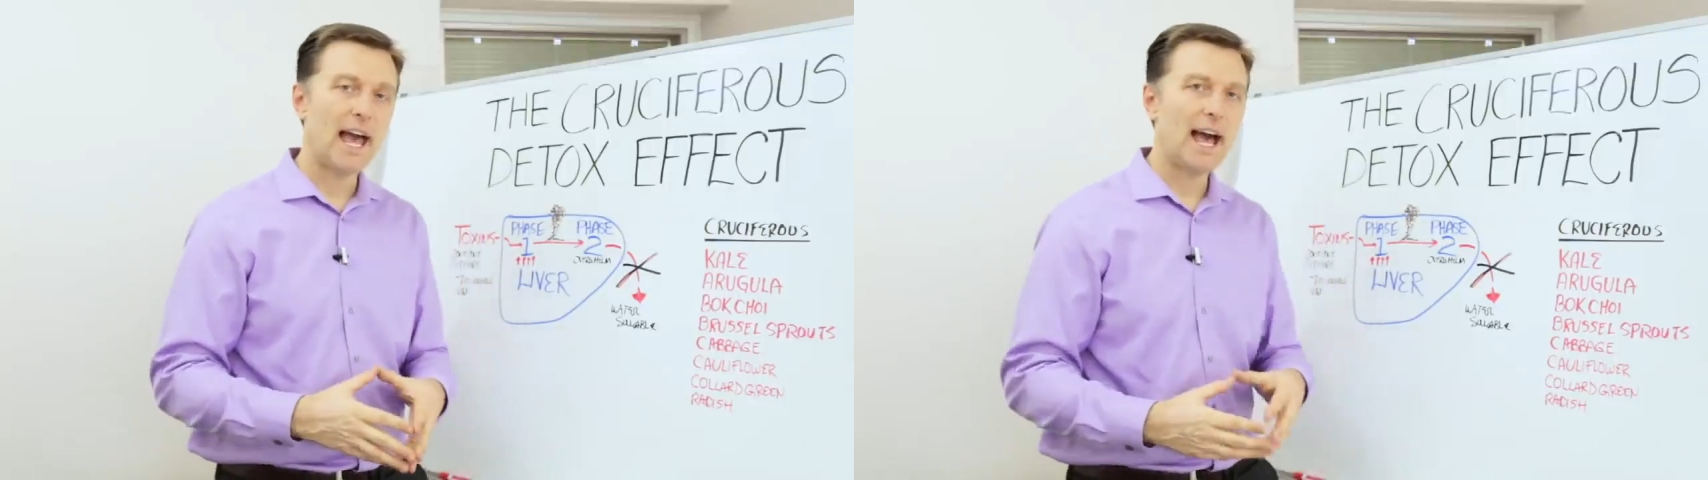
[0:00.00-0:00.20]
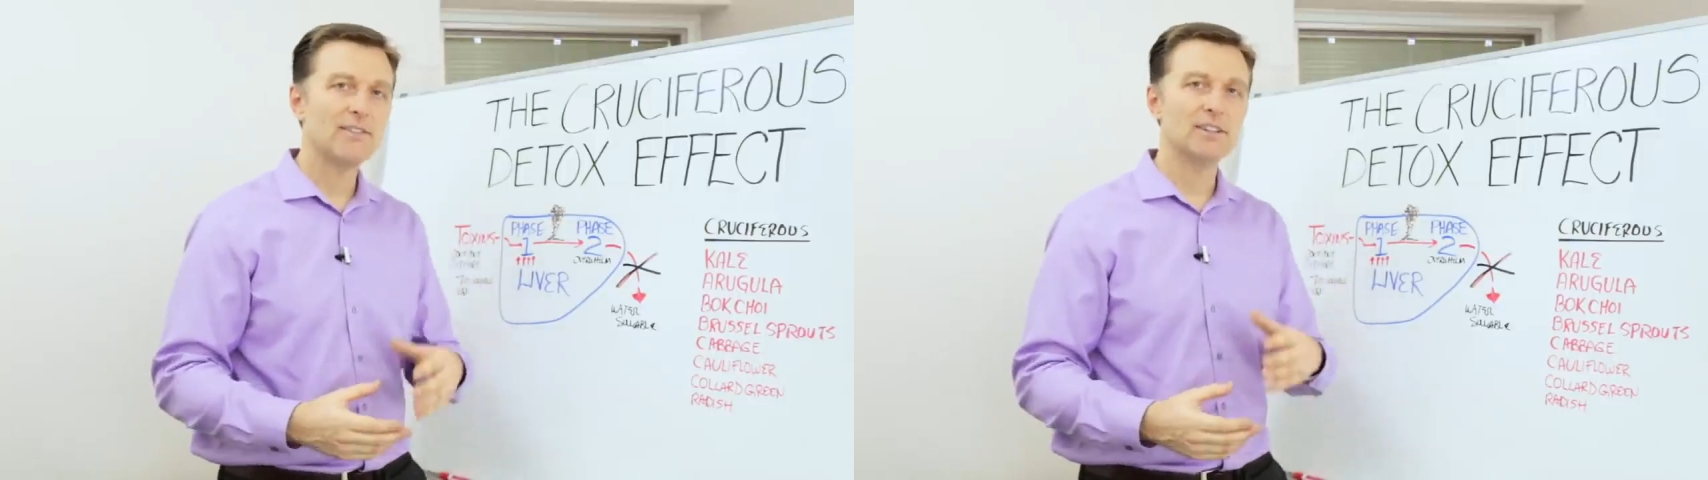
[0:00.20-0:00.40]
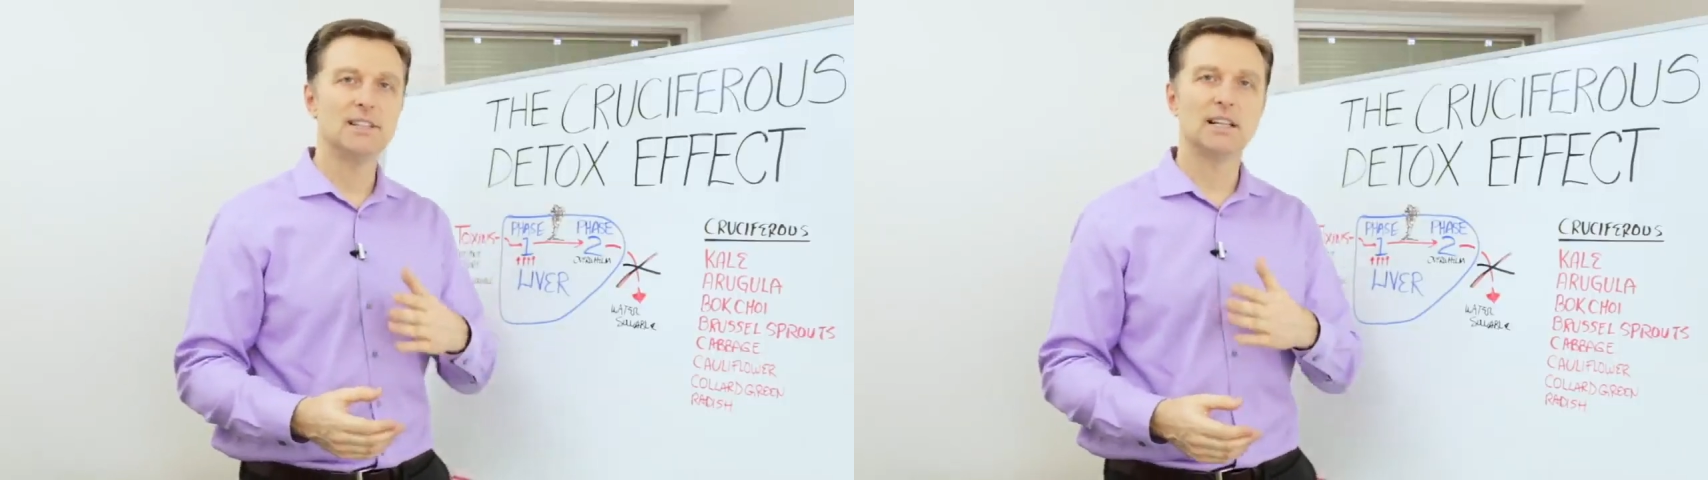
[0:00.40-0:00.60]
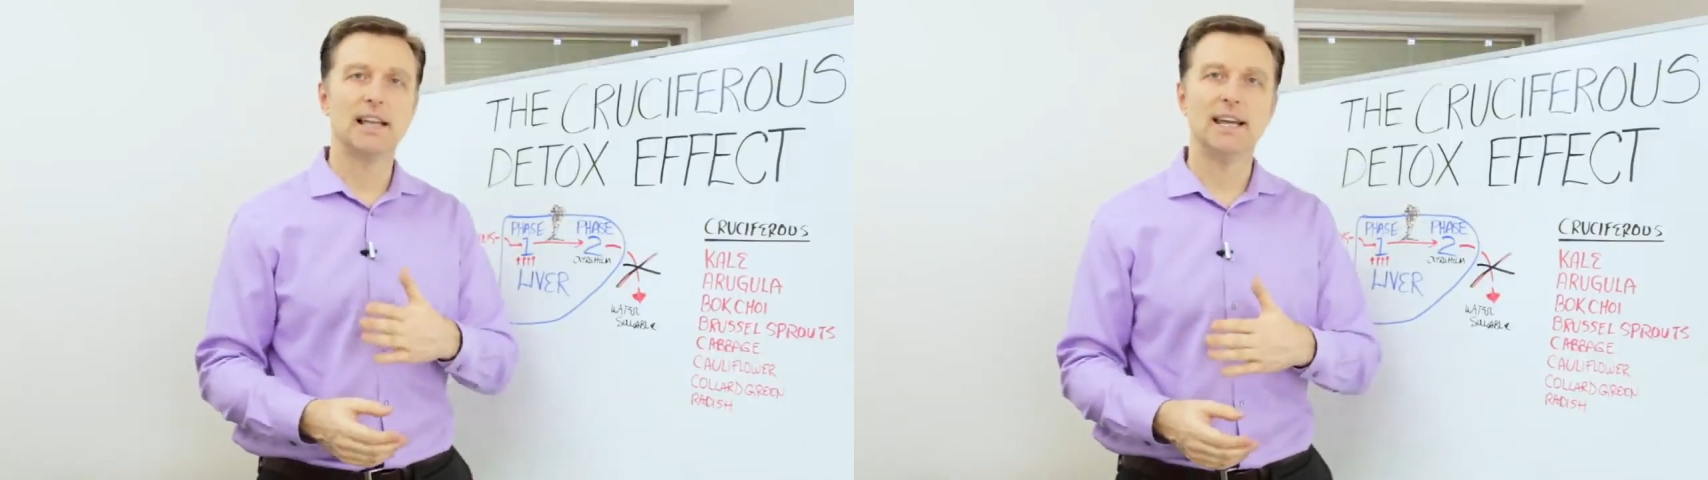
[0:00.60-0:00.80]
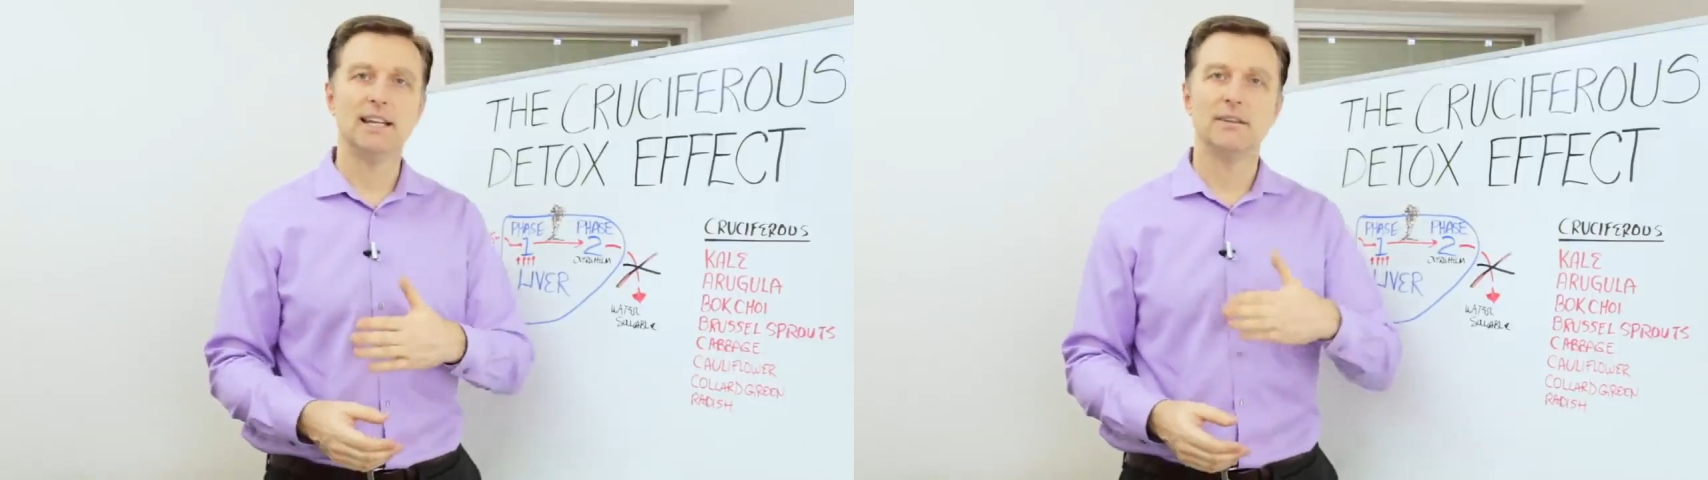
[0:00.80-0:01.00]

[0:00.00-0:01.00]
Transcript: have a delayed